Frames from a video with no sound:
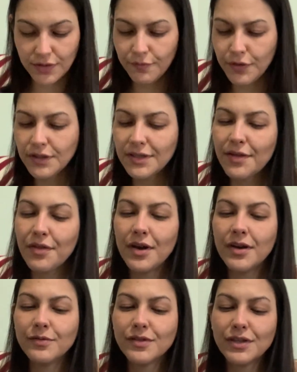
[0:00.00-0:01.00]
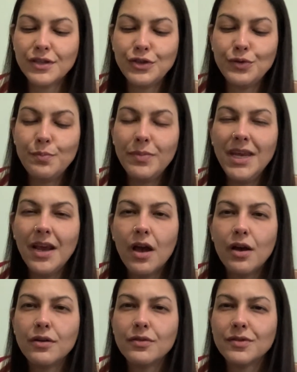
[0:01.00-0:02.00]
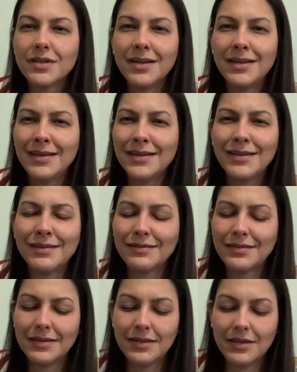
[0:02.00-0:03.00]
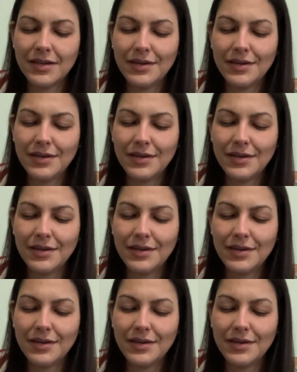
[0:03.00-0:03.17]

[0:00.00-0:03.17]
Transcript: First I thought I was going to do picots, and then I was like,